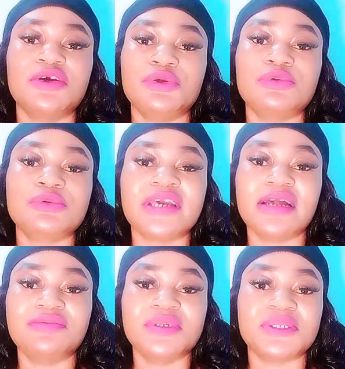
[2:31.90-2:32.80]
you'll
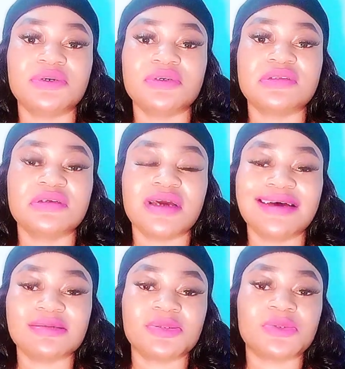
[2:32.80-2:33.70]
get result
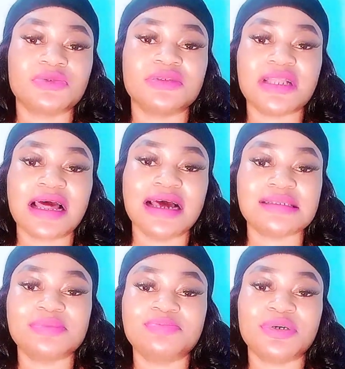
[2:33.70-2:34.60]
as soon
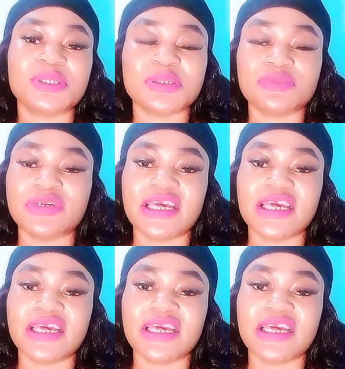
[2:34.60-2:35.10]
as possible.